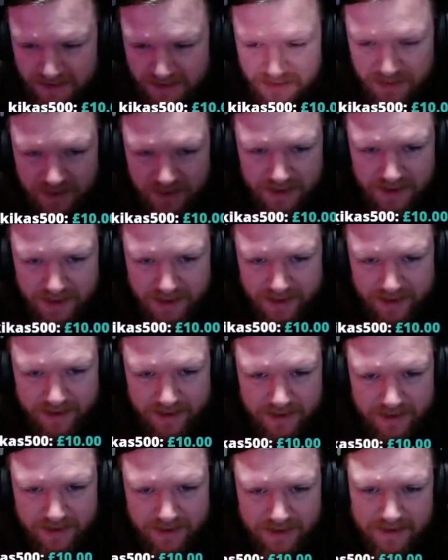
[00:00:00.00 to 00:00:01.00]
Auchinleck.
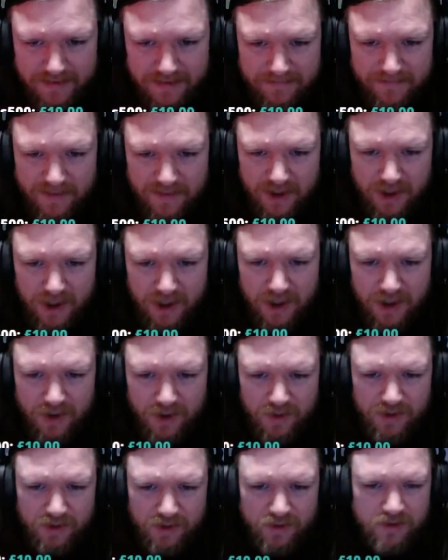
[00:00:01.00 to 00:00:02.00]
Oh,
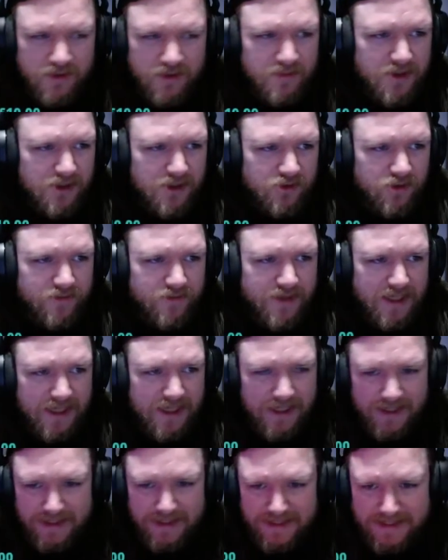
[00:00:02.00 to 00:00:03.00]
and you're the commander over
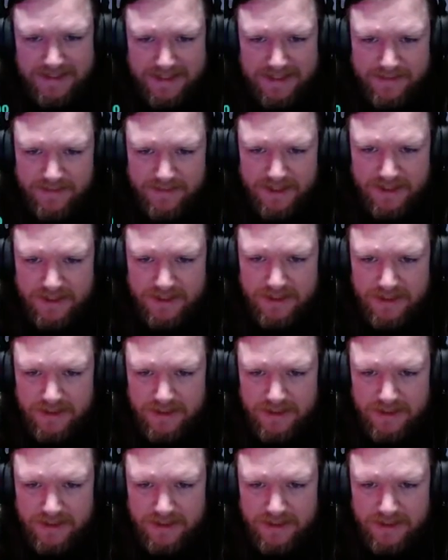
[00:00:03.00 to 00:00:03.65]
here. Damn it.